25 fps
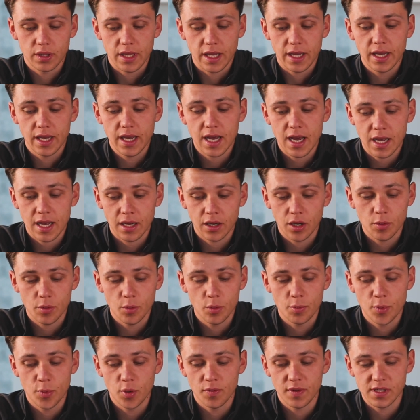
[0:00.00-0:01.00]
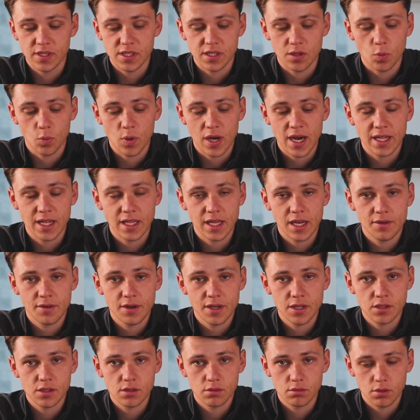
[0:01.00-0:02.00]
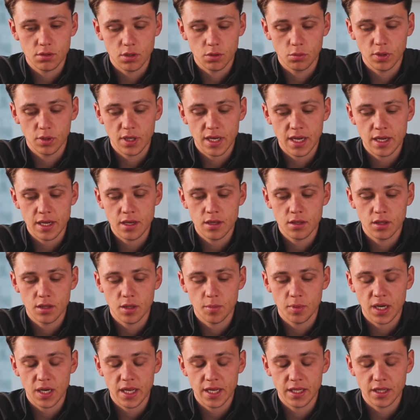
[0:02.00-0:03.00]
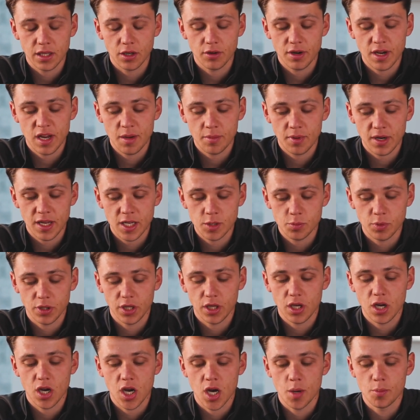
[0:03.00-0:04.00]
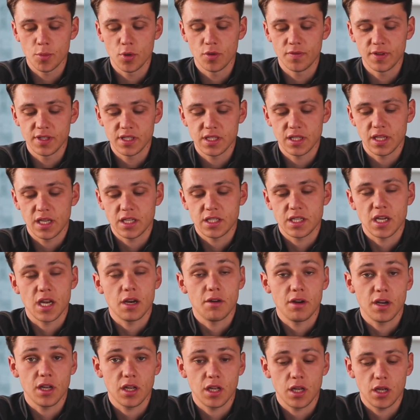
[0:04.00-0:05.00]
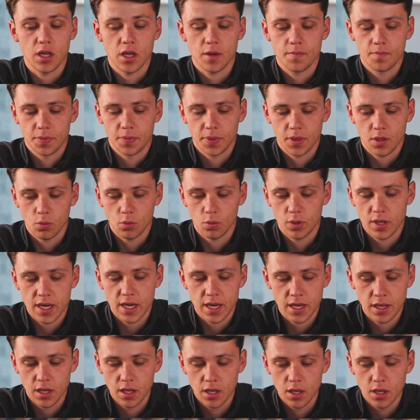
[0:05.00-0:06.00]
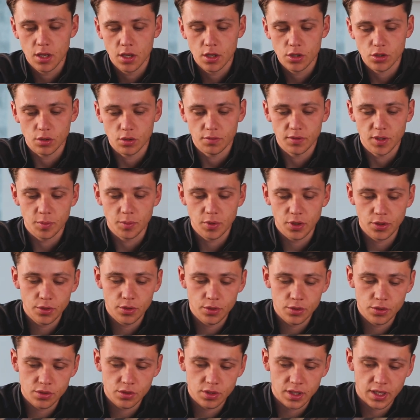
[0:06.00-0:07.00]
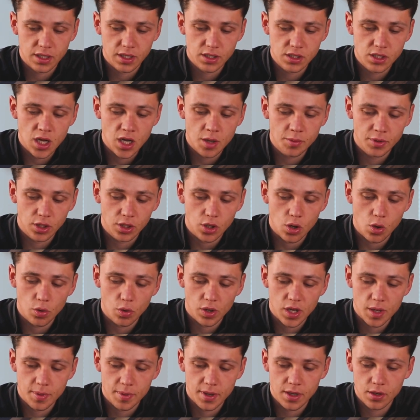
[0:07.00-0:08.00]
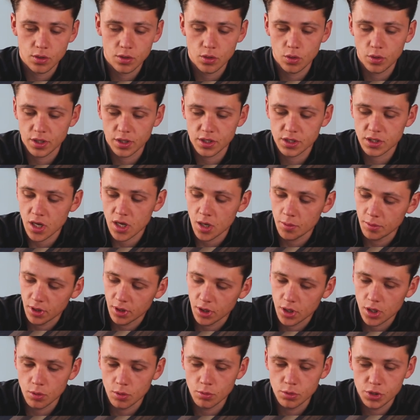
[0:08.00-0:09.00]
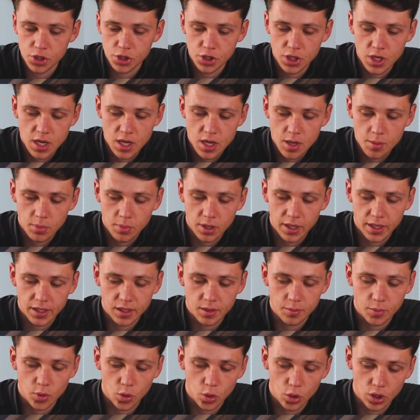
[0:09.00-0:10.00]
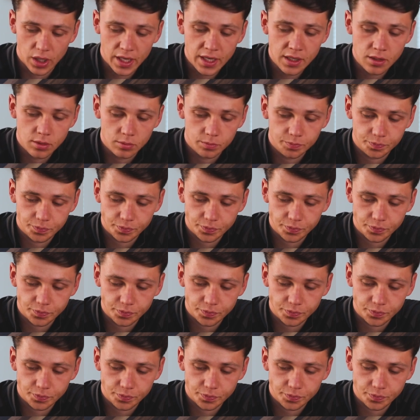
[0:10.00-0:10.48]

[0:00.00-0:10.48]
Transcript: they can move into the wide areas, okay, the green players, but they can't move into this area here, okay. So for the Blues, it can start with the goalkeeper or it can start with the coach playing the ball in.